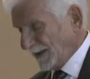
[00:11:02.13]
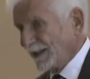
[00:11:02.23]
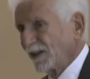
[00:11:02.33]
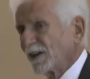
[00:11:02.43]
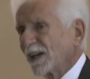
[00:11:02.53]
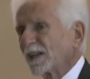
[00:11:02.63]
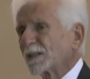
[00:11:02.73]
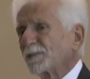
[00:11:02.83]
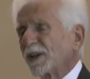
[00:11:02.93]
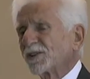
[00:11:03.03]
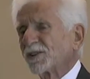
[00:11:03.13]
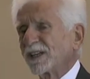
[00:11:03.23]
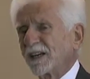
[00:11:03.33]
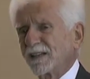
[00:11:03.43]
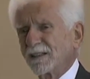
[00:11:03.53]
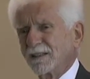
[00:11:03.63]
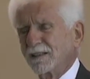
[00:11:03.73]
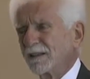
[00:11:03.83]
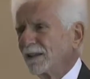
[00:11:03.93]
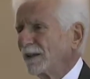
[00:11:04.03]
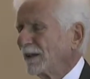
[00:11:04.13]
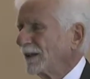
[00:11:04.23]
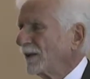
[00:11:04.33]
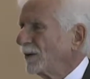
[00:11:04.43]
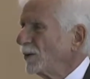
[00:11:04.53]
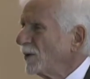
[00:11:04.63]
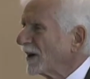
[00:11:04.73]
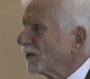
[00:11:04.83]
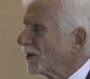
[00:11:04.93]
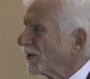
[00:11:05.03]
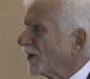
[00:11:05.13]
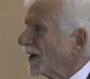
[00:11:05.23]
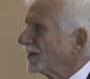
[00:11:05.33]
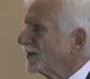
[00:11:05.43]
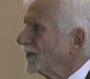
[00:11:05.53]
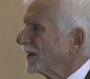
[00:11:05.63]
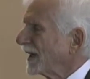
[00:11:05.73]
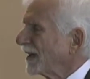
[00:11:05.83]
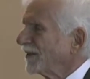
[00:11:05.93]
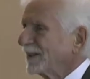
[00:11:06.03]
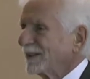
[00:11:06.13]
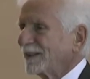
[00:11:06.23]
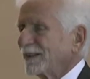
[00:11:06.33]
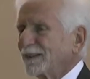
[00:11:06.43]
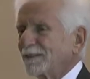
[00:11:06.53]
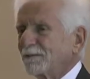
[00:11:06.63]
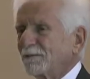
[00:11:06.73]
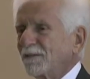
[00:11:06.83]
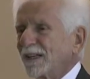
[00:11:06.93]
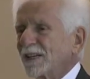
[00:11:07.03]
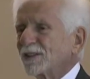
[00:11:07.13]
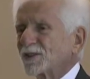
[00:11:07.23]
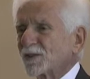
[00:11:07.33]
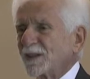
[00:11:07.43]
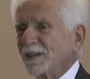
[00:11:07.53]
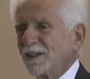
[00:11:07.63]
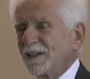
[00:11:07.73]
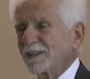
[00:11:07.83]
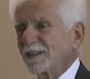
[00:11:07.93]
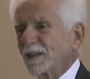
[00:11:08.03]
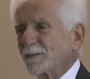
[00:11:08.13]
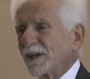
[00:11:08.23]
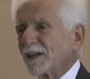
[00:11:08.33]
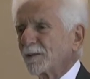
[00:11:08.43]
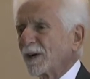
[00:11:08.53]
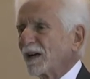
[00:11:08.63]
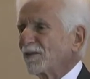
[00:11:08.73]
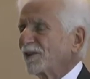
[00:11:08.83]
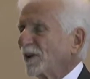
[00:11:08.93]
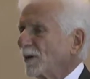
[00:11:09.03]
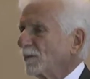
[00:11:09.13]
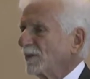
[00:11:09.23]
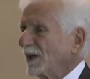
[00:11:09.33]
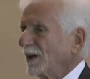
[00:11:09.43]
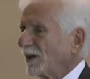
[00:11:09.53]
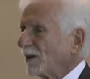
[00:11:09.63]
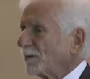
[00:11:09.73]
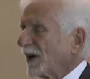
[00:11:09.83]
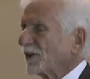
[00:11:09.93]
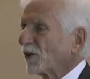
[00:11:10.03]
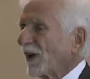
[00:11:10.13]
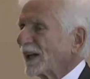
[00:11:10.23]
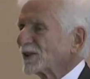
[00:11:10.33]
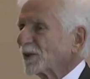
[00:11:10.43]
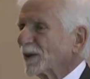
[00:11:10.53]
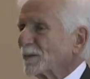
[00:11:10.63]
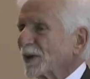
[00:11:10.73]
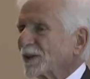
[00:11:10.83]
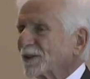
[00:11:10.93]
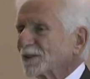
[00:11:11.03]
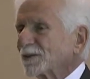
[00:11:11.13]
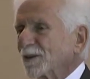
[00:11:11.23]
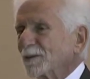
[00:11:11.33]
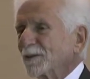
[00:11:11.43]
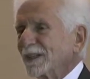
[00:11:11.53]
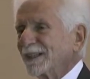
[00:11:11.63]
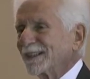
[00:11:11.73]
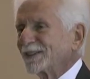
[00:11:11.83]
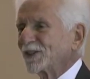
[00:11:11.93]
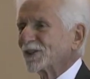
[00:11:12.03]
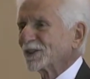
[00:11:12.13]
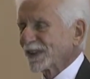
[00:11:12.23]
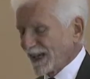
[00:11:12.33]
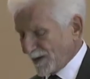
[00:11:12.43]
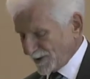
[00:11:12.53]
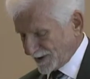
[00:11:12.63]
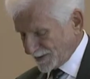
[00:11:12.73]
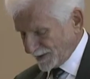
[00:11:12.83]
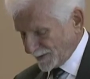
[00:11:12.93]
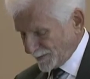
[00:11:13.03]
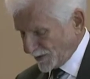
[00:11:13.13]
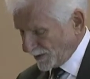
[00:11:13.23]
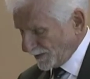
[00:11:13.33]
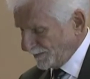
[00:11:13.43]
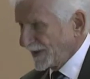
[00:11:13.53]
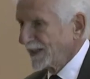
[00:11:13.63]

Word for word: The internet is picture taking. Who ever thought that you could have an a industry that depended upon film or upon transferring pictures from a digital camera to a computer?